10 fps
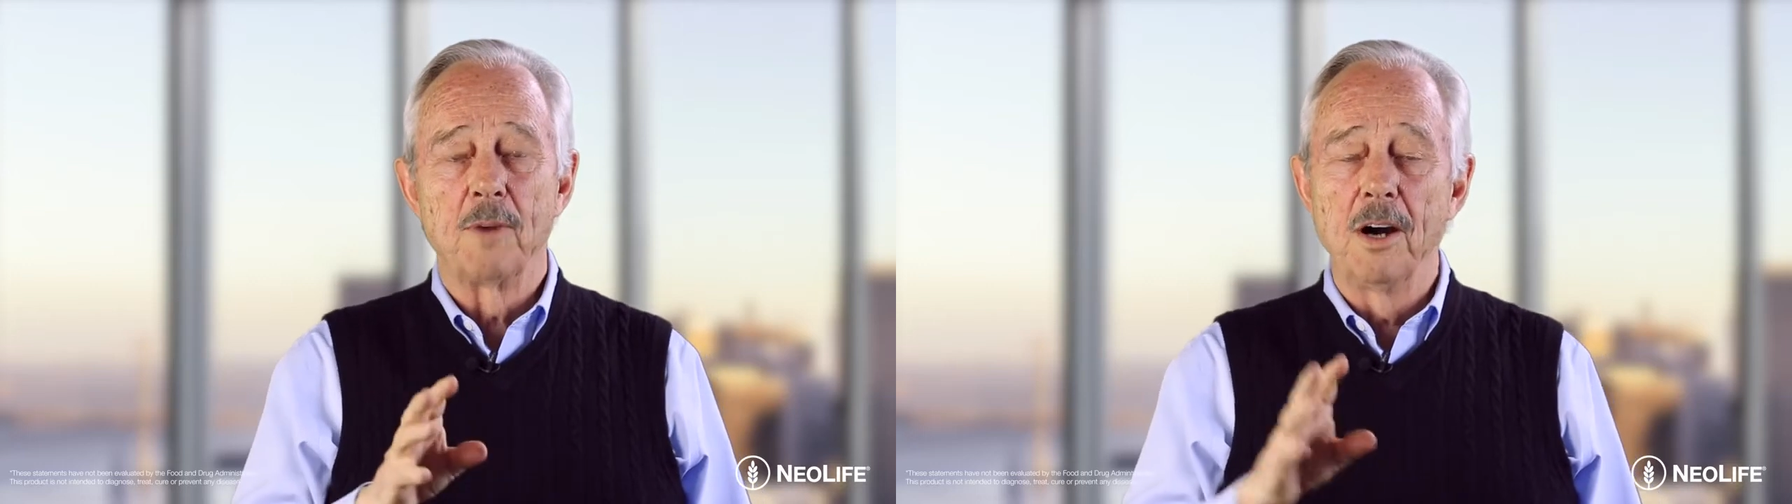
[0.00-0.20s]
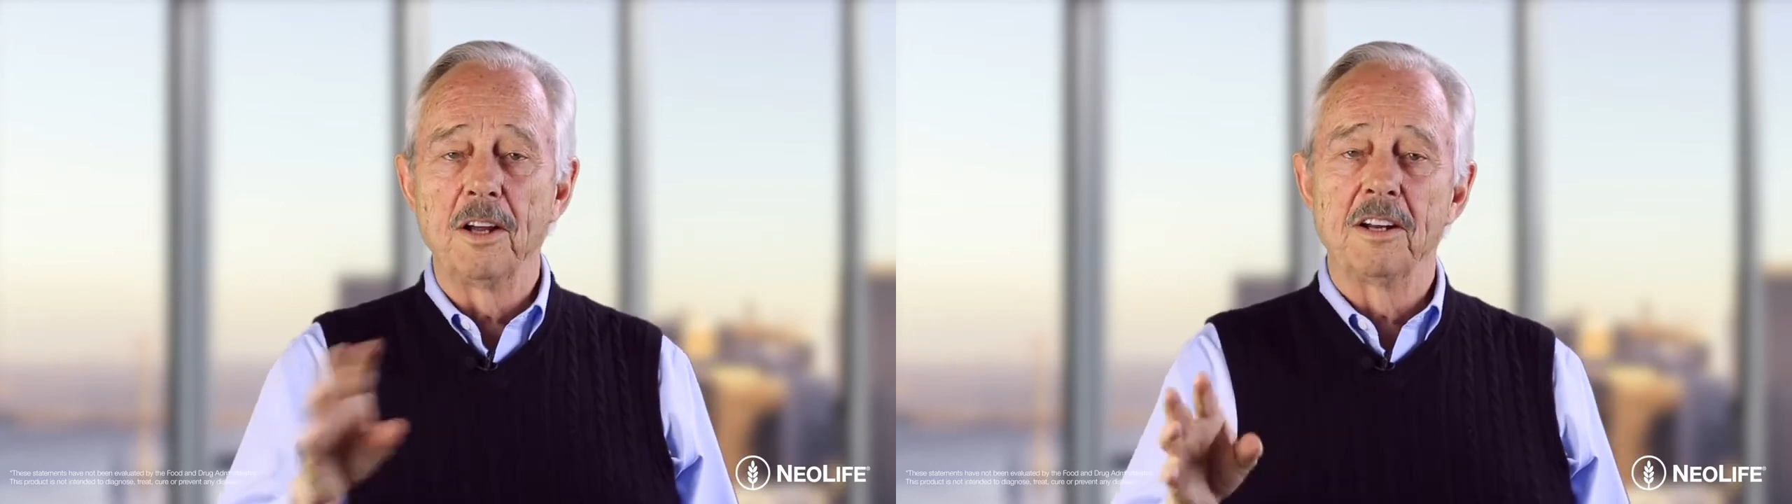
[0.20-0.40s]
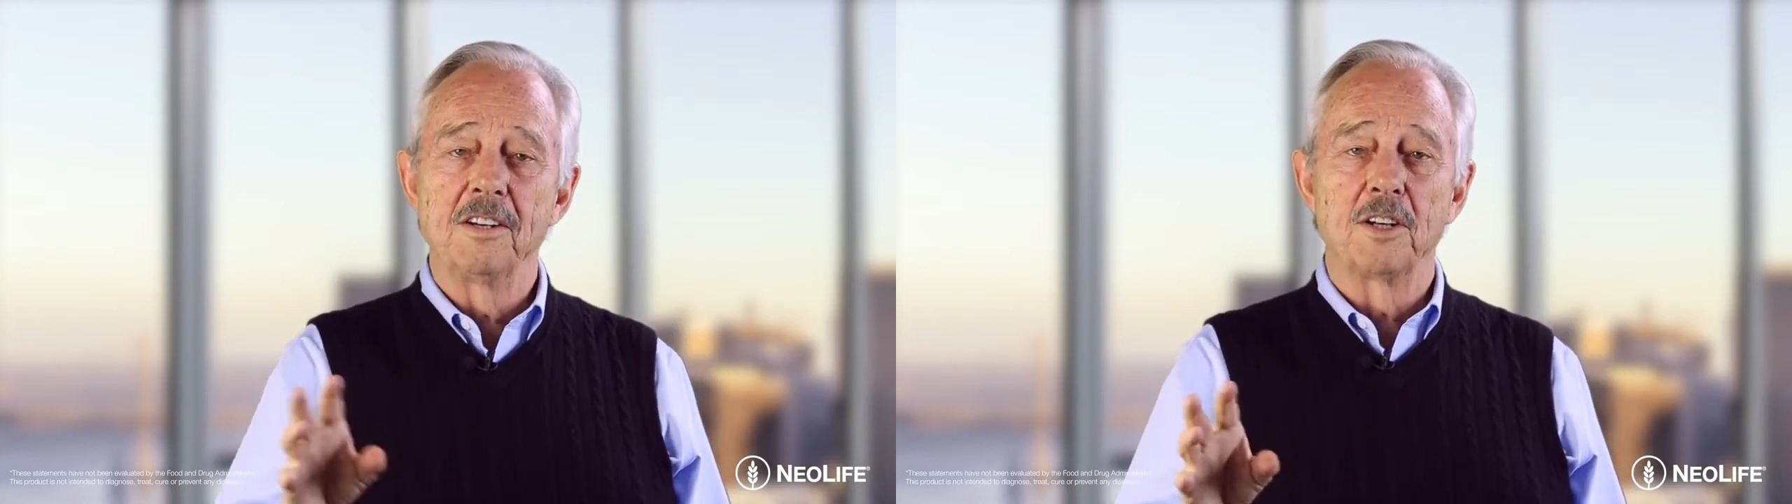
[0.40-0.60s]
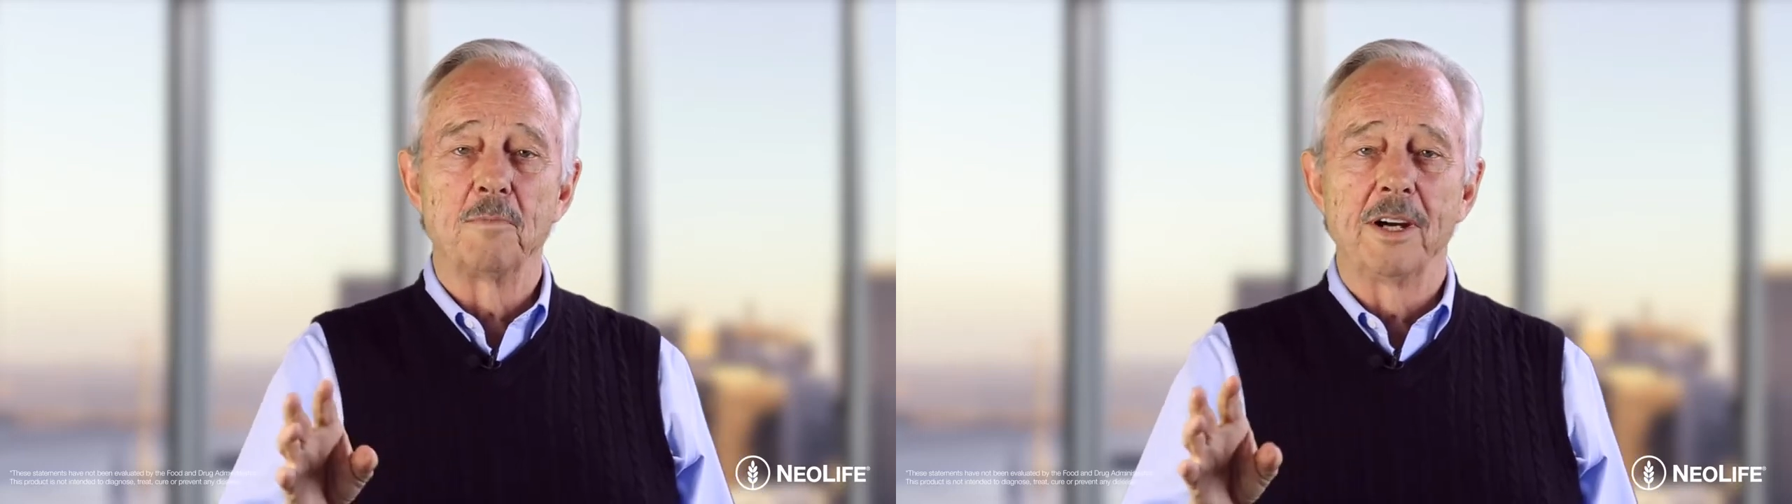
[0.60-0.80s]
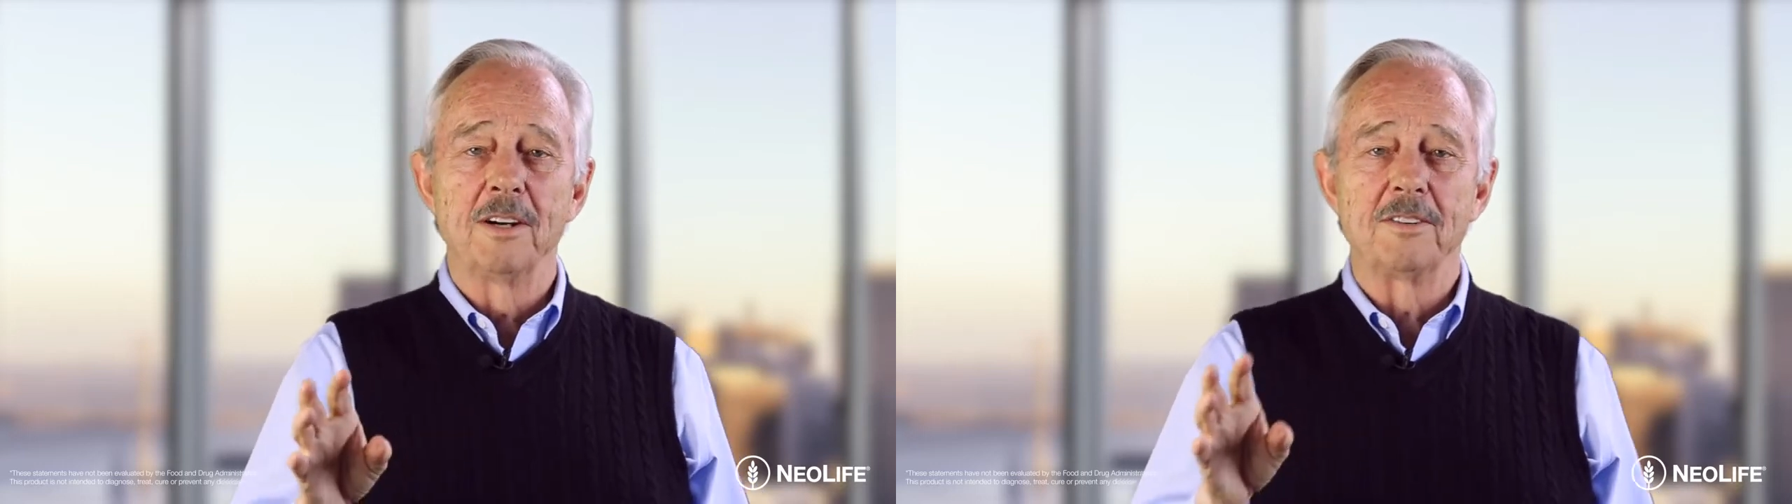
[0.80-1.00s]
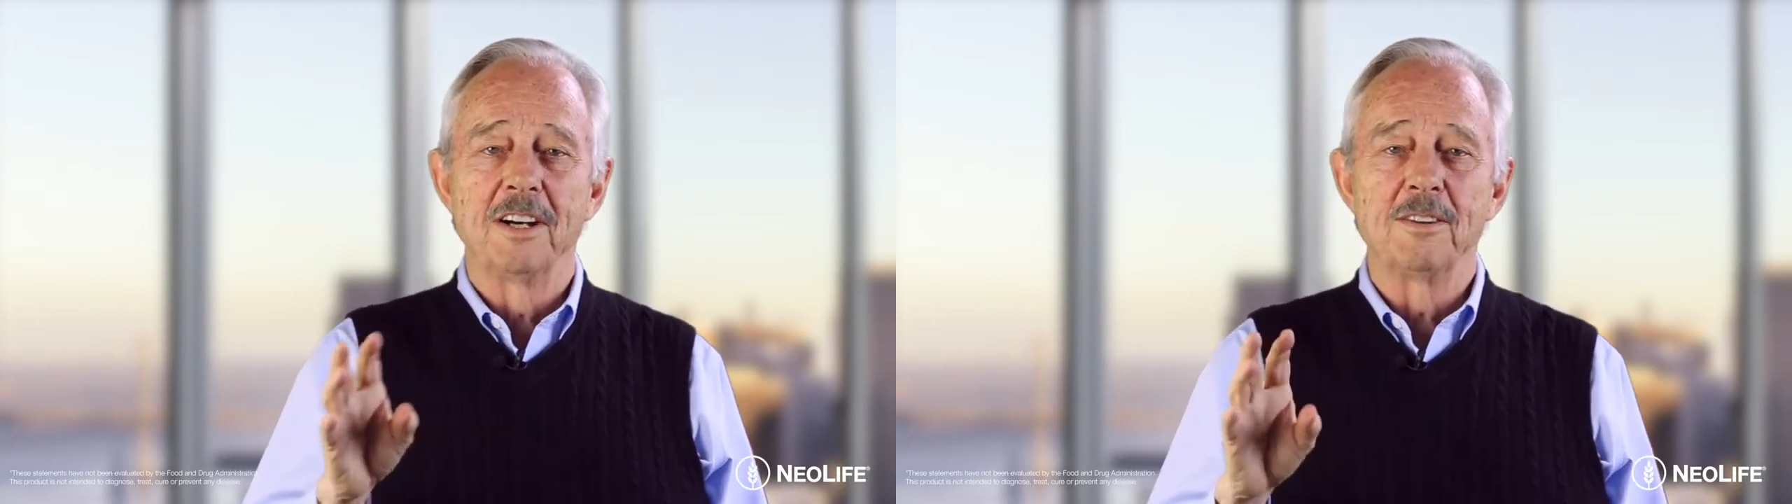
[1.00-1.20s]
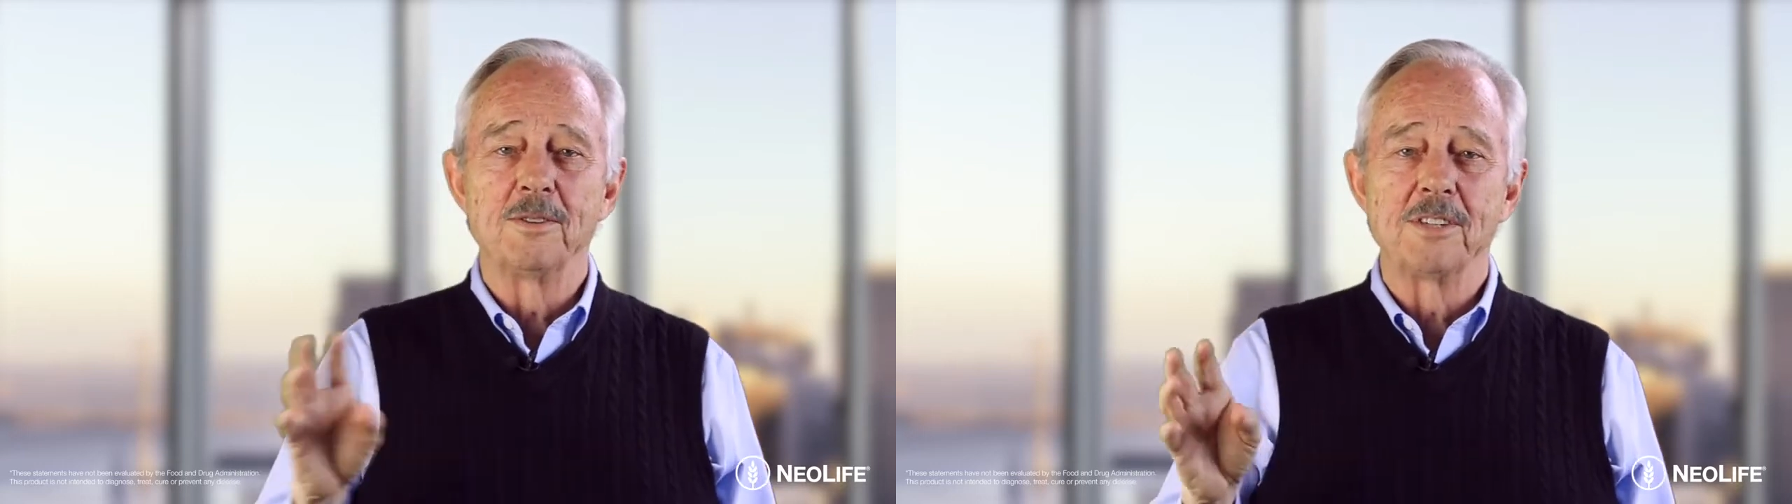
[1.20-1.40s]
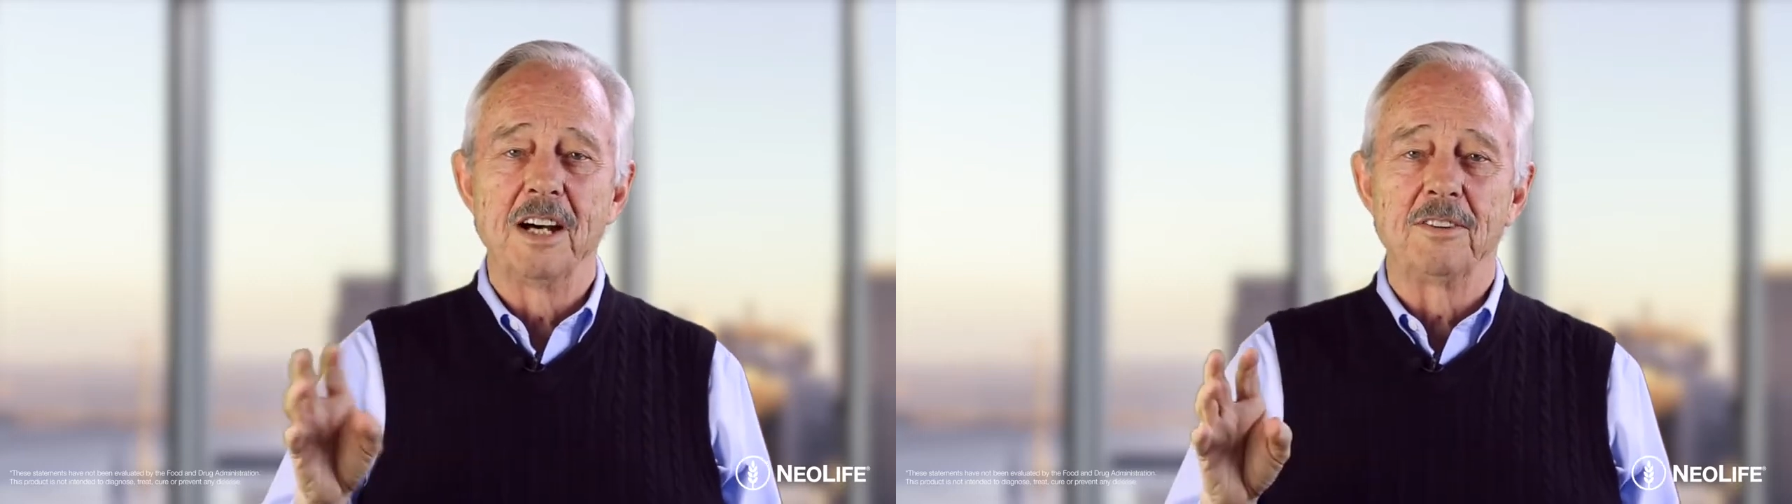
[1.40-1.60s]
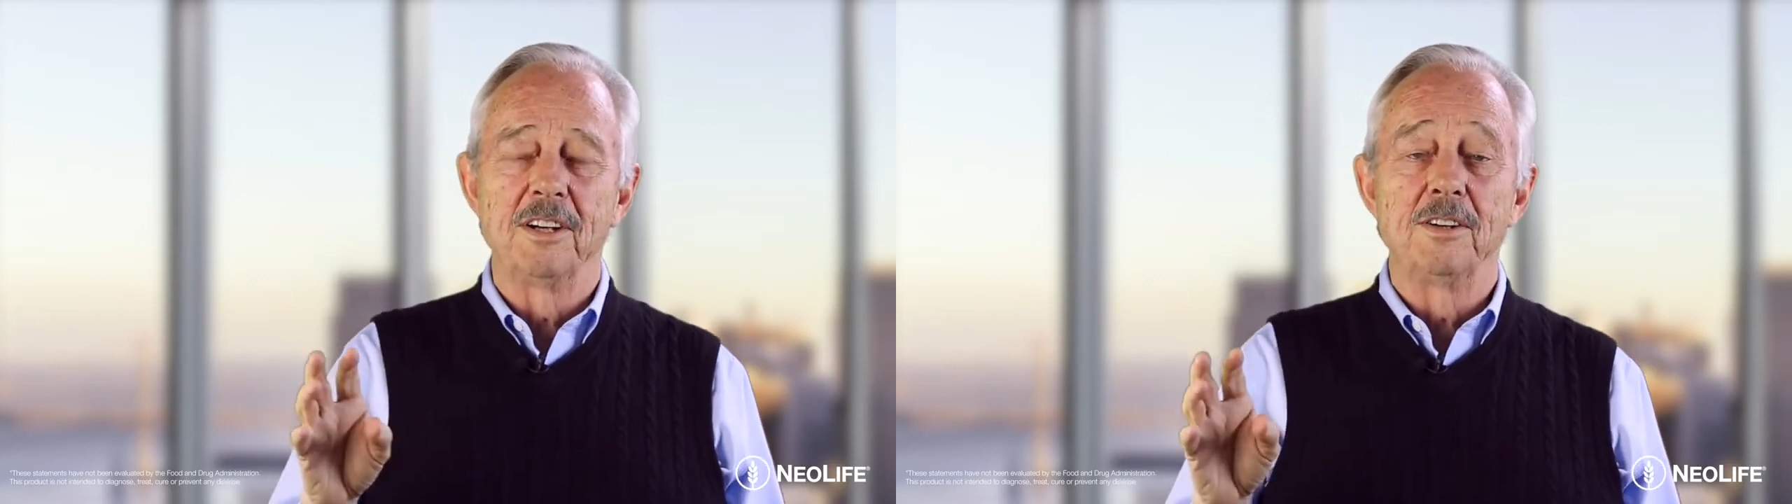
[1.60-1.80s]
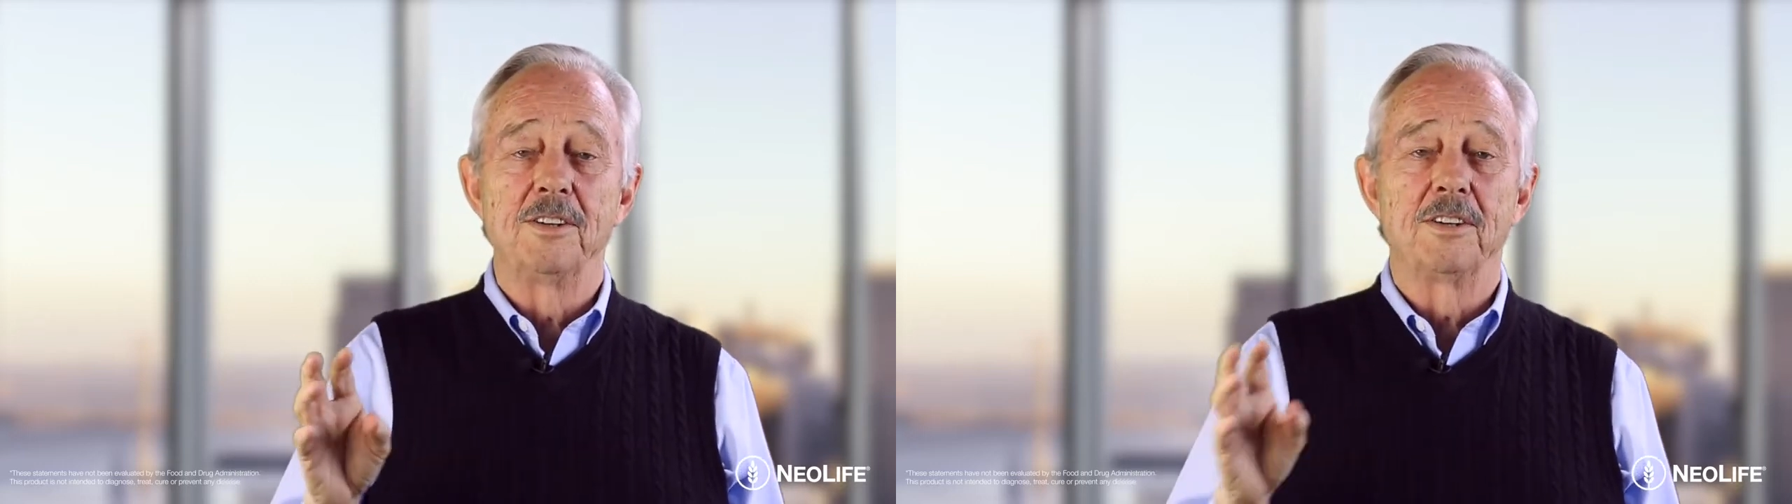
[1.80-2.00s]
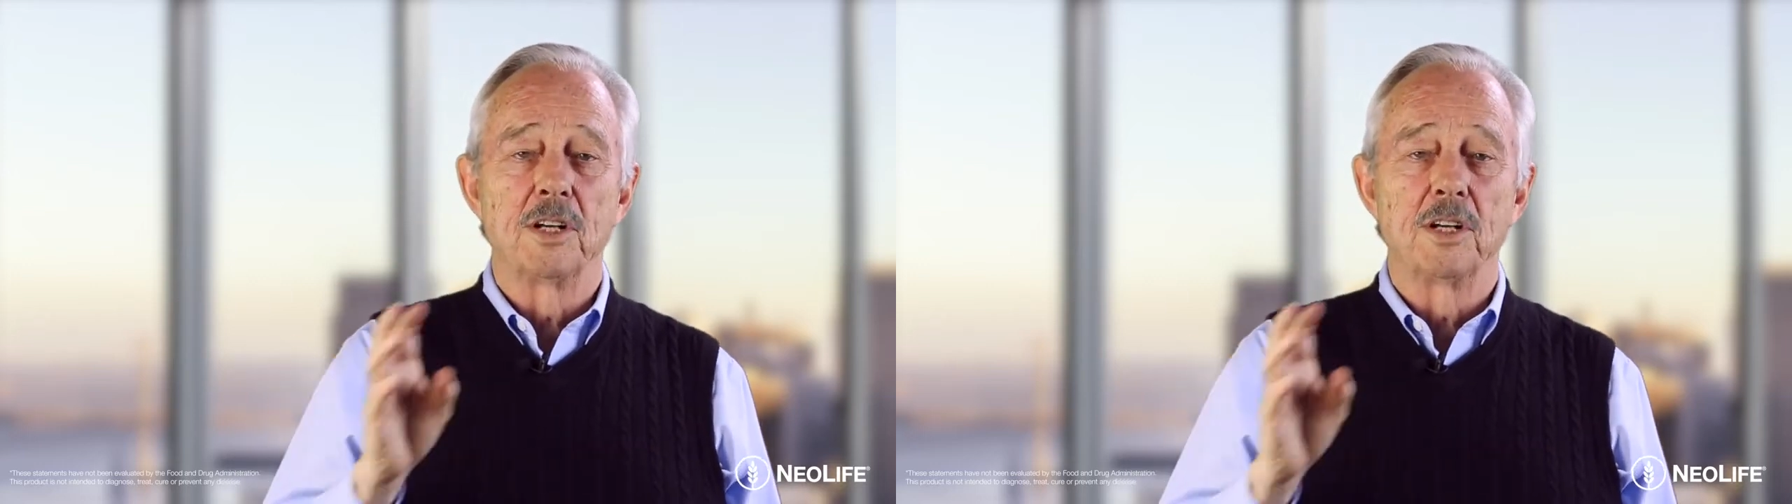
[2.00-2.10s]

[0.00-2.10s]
on the market and you compare it to others out there,